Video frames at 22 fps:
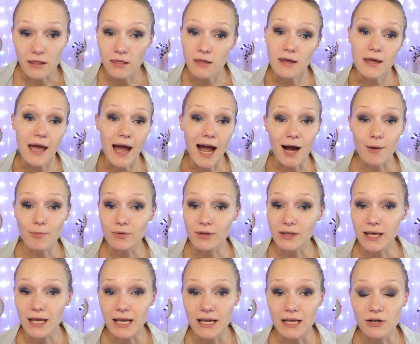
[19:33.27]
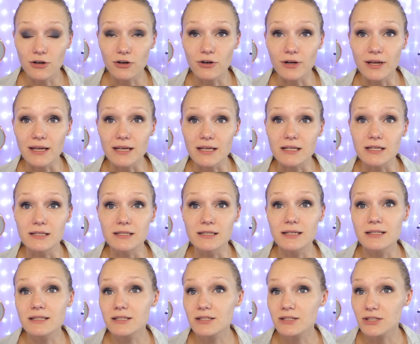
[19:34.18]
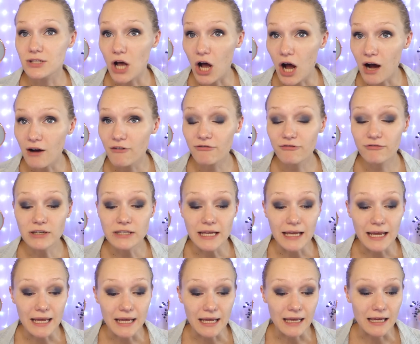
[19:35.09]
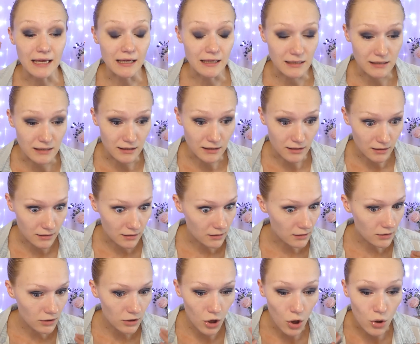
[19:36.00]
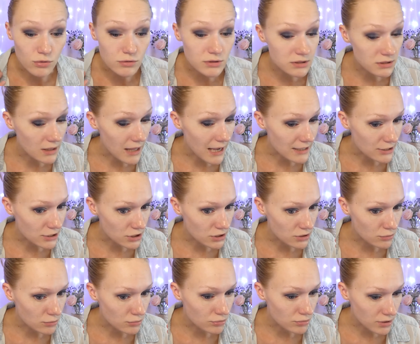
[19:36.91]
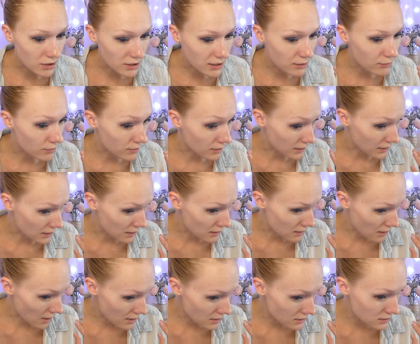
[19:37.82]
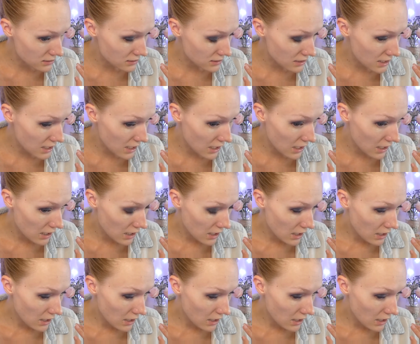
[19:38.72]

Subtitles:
The applicator is soft and coats lashes really, really nicely.